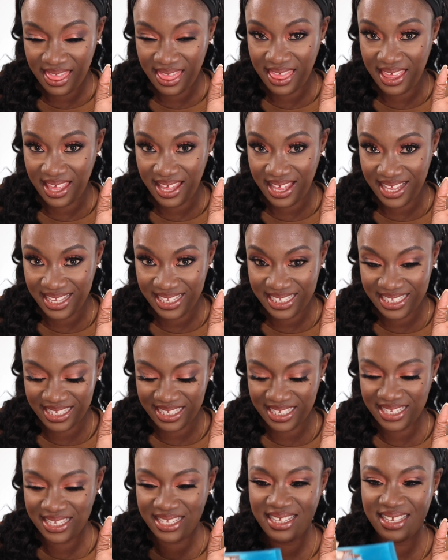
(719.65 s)

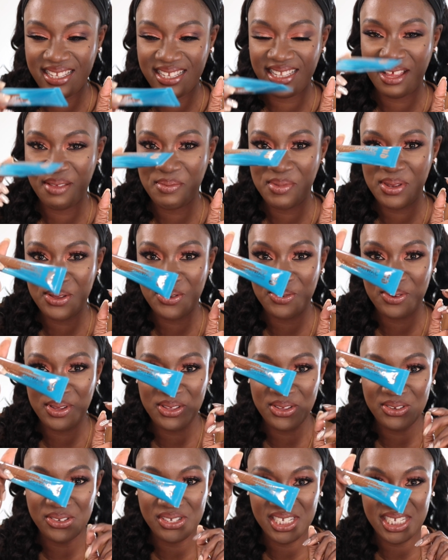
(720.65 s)
this, let me know what
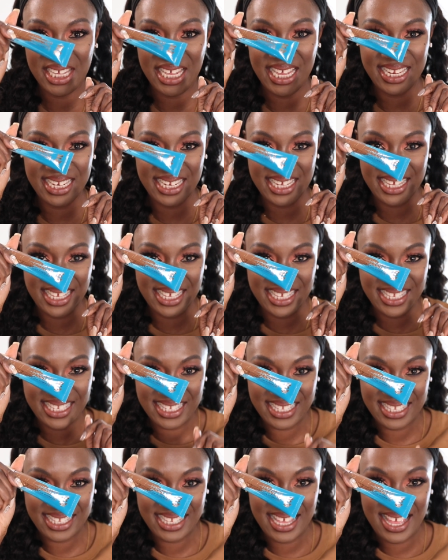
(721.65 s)
your shade
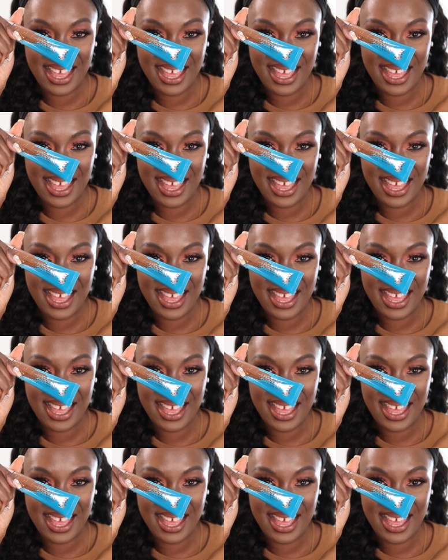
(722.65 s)
is,